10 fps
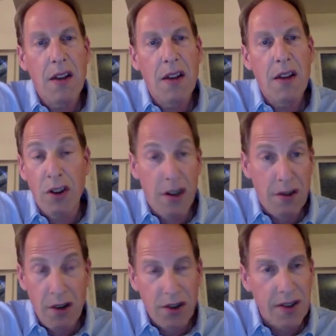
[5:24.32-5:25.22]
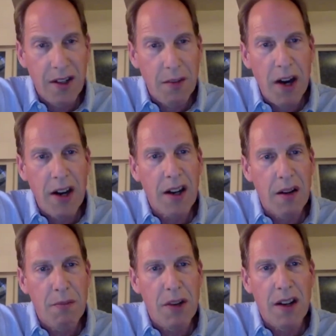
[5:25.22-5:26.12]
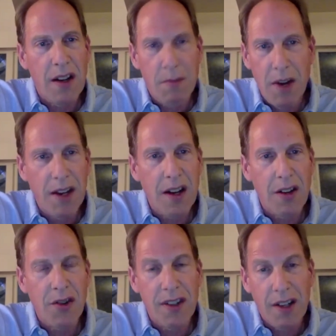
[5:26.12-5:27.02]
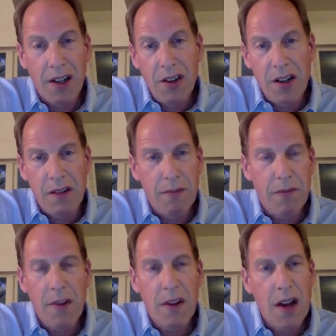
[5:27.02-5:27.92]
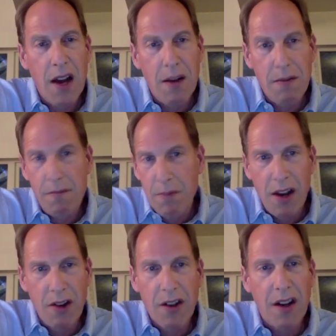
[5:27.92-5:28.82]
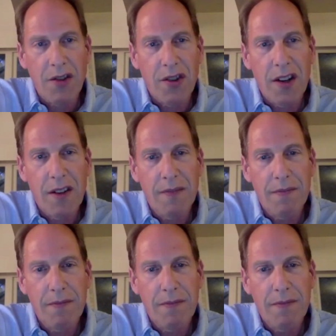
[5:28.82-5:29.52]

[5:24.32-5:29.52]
not just in America, but in many countries, including my own country.